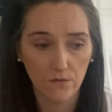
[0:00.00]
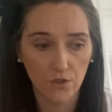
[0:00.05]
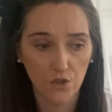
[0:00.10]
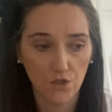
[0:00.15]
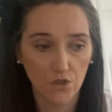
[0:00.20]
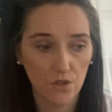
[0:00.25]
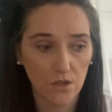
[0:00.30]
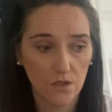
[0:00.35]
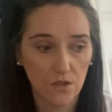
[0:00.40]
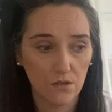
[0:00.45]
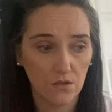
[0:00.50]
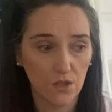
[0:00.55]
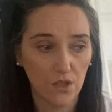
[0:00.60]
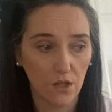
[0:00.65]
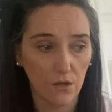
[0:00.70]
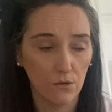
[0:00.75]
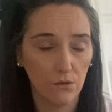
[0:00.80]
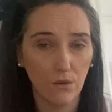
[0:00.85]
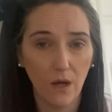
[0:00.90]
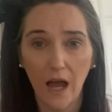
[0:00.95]
to just, you
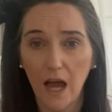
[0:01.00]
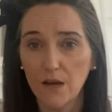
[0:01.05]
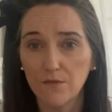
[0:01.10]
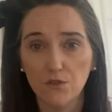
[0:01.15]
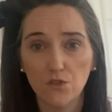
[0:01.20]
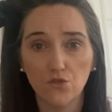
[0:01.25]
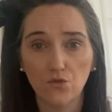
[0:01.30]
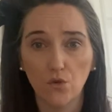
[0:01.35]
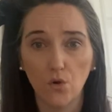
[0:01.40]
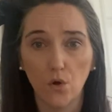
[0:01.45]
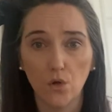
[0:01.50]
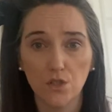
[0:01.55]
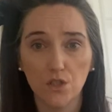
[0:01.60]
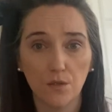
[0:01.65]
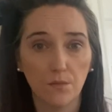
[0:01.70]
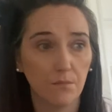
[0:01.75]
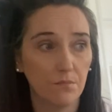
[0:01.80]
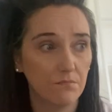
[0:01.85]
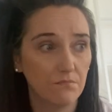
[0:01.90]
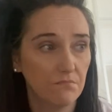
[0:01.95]
know, have a drawer to,
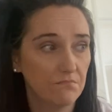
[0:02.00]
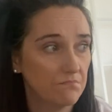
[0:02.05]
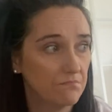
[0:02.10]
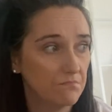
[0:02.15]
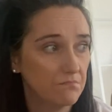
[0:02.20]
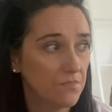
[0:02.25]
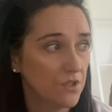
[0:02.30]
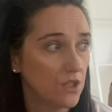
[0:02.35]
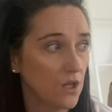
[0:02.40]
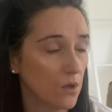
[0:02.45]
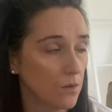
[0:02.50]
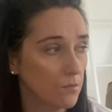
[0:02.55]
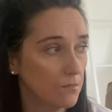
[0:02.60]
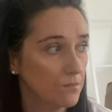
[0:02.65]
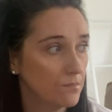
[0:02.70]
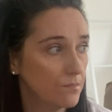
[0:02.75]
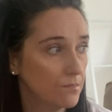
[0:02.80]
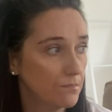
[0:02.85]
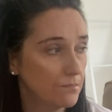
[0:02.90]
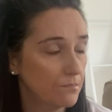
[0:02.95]
you know,
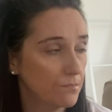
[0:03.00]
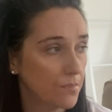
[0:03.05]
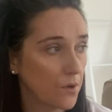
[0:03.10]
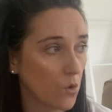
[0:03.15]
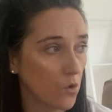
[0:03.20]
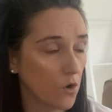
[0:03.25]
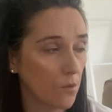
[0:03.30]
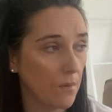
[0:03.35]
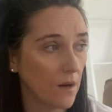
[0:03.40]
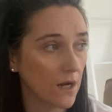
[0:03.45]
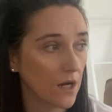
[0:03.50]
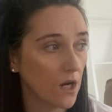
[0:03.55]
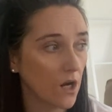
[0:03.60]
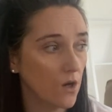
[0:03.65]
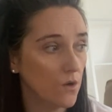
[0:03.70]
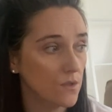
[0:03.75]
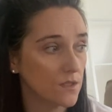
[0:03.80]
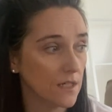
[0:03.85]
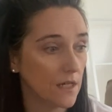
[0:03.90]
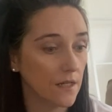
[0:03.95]
plonk my
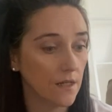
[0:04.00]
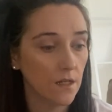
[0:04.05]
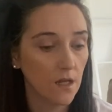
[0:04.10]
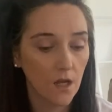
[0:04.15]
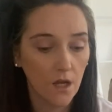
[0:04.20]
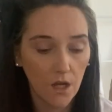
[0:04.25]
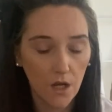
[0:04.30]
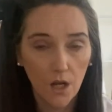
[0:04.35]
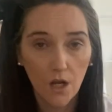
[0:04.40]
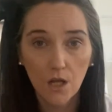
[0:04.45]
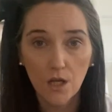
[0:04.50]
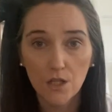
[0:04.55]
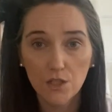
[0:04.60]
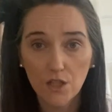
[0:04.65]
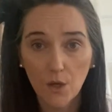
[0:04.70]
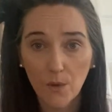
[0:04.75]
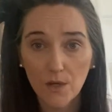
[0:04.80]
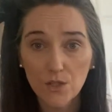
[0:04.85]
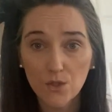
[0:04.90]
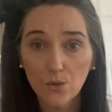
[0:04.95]
clothes in.
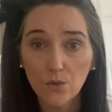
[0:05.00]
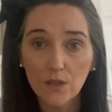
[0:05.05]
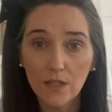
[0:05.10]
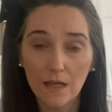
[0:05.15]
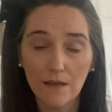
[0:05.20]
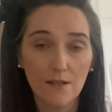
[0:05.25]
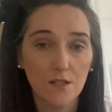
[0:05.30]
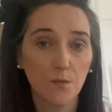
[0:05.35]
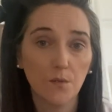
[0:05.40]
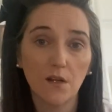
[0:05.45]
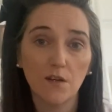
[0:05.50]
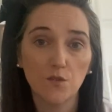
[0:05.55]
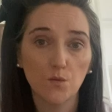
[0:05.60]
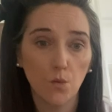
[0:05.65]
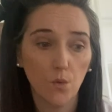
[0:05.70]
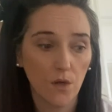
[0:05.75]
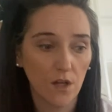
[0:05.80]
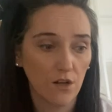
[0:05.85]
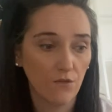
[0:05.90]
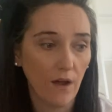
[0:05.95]
So I saw this when I was
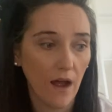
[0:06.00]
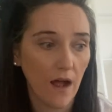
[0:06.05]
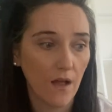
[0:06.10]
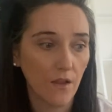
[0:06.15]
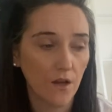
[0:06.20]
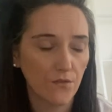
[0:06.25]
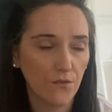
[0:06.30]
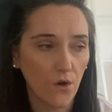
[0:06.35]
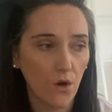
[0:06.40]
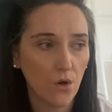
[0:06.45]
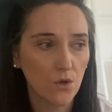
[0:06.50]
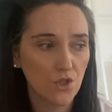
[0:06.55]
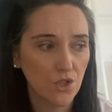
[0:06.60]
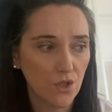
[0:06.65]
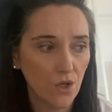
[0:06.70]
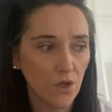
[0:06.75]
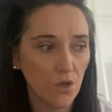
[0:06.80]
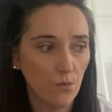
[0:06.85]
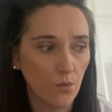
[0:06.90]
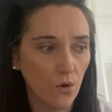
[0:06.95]
walking around. I thought, oh, do
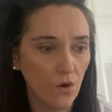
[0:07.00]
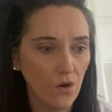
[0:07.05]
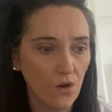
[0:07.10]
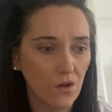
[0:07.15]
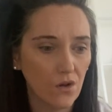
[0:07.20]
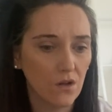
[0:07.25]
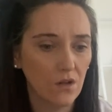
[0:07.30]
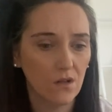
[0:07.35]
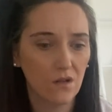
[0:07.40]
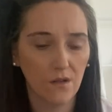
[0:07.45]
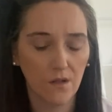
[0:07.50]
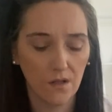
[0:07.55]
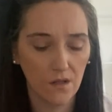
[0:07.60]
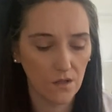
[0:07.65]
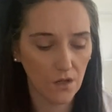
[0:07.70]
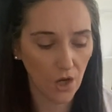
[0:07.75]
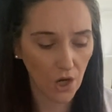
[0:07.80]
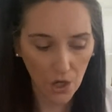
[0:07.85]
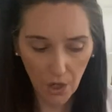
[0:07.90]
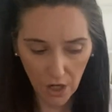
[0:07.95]
you know what?
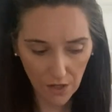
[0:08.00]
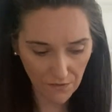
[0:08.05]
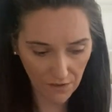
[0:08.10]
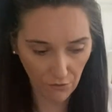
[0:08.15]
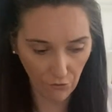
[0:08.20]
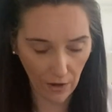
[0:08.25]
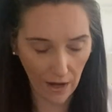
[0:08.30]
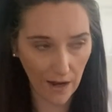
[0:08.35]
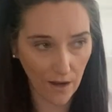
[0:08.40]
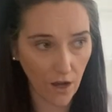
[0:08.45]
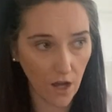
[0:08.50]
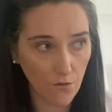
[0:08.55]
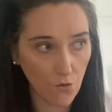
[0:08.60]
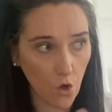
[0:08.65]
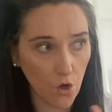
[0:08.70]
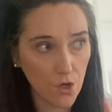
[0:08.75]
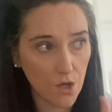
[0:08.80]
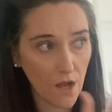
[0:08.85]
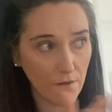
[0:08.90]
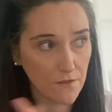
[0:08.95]
A clothing rack. I've
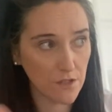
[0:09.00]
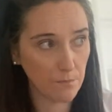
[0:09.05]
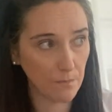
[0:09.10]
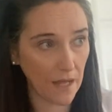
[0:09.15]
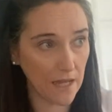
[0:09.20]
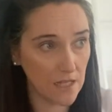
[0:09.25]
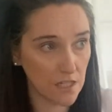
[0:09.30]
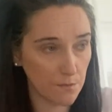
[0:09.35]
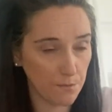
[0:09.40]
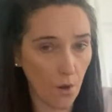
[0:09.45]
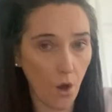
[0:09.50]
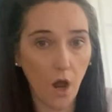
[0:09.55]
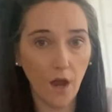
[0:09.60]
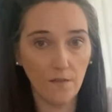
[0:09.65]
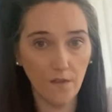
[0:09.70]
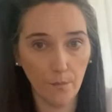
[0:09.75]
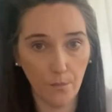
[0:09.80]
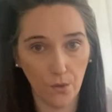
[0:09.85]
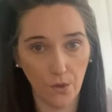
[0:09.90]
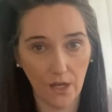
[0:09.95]
got enough space behind
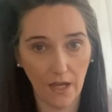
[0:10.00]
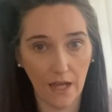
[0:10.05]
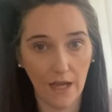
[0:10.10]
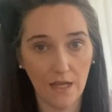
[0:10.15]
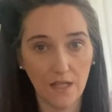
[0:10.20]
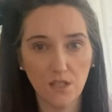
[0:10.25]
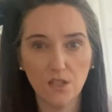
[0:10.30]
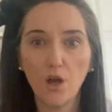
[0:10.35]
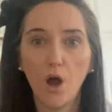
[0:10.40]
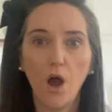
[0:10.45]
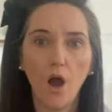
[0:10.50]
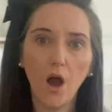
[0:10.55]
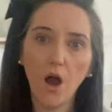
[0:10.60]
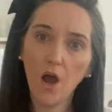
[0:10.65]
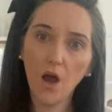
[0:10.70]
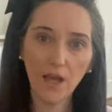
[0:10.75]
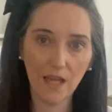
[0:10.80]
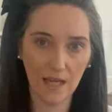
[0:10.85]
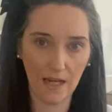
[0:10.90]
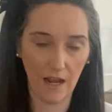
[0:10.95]
the bookcase.
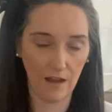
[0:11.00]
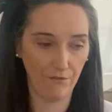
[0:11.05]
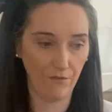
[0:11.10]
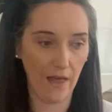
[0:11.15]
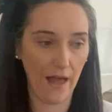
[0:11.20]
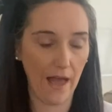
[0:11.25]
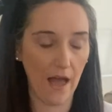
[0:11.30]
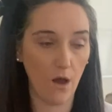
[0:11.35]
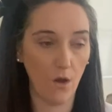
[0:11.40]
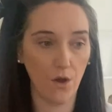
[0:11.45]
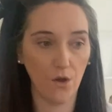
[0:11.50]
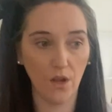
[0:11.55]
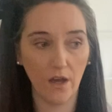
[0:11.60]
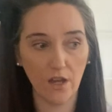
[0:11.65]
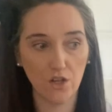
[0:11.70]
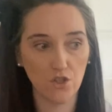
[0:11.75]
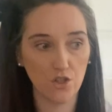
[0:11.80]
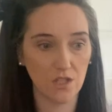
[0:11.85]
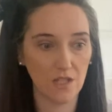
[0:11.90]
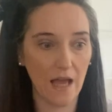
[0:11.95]
I can have that out, and I
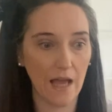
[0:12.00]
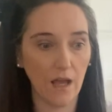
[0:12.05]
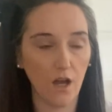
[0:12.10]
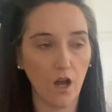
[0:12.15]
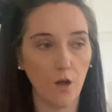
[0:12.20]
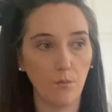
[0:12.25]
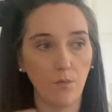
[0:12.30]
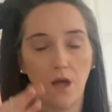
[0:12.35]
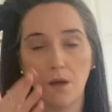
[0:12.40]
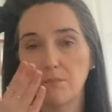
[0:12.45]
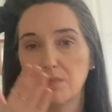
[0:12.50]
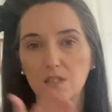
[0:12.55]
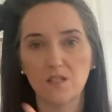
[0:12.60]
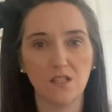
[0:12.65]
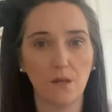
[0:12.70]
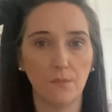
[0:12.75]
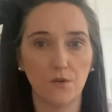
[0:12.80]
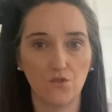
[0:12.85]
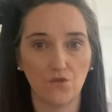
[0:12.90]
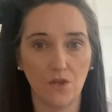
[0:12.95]
could just hang up like my
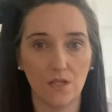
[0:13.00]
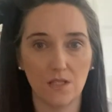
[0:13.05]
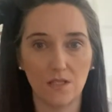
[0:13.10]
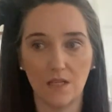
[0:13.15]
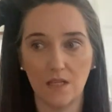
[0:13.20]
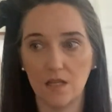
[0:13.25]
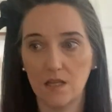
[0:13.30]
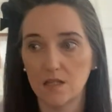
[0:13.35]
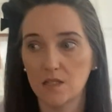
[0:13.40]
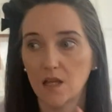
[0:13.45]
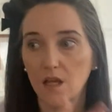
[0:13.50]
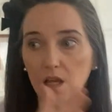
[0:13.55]
summer dresses,